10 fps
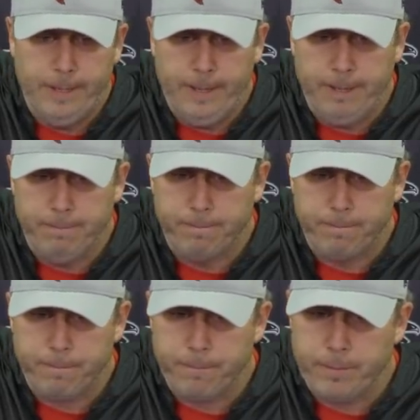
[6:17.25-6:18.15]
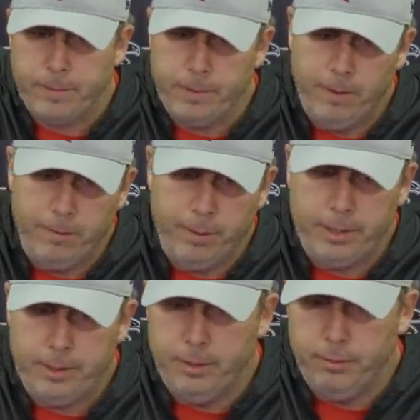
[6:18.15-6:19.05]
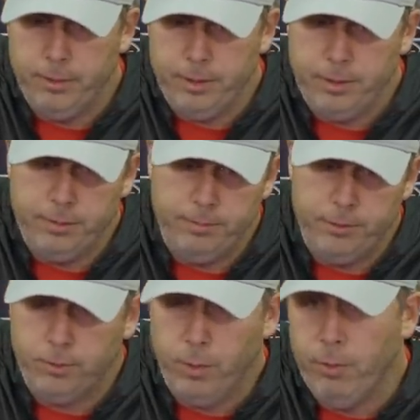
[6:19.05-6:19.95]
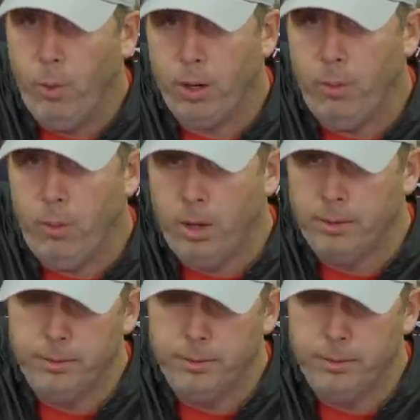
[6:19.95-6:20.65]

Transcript: um, you know, everybody, you know, when you can just win one on one,